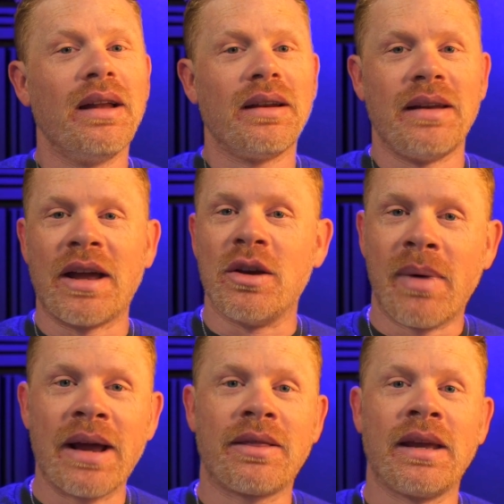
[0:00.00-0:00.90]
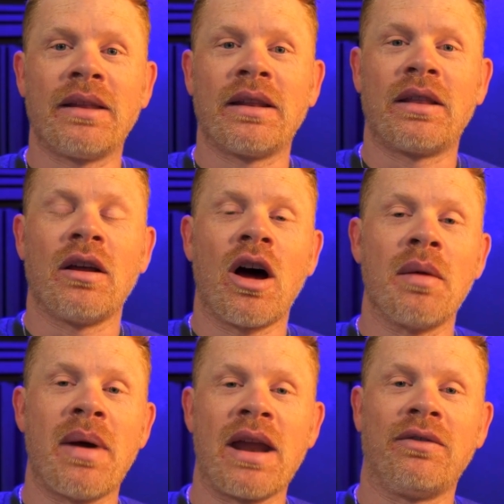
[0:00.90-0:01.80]
Now you might think that the
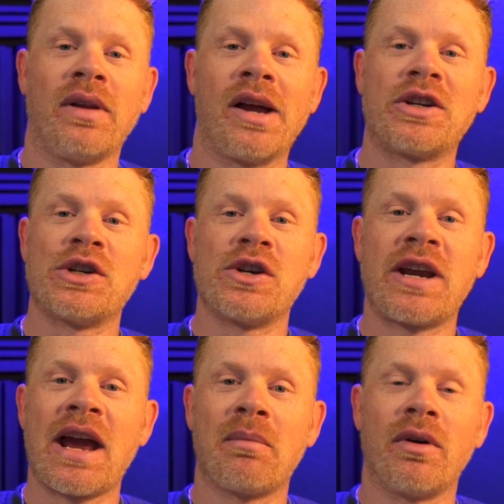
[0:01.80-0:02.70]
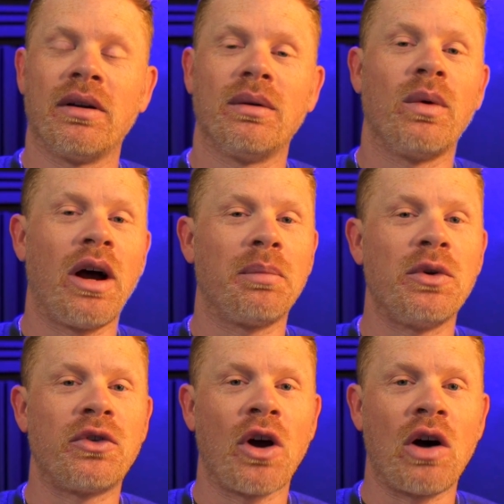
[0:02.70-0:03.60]
automatic flash on your camera will help you
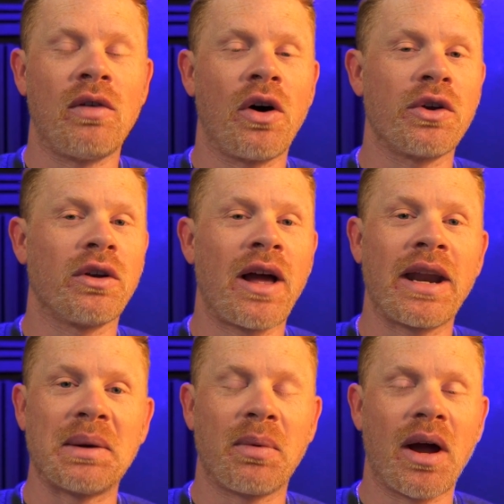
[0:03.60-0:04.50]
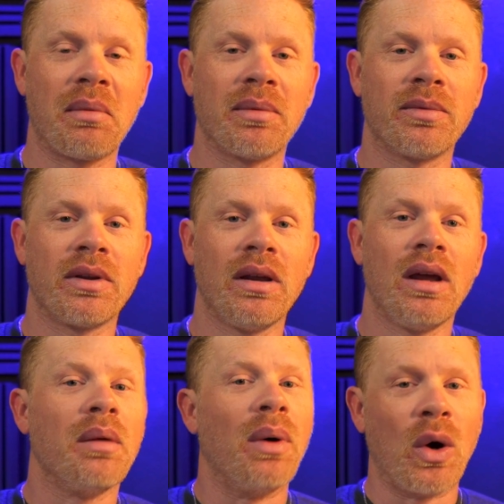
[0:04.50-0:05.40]
solve all your lighting problems,
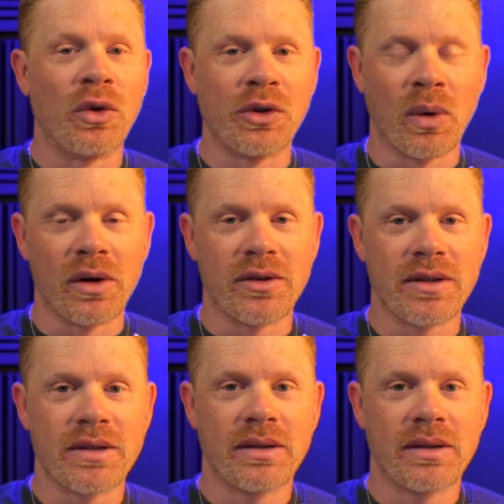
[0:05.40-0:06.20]
but hold your horses.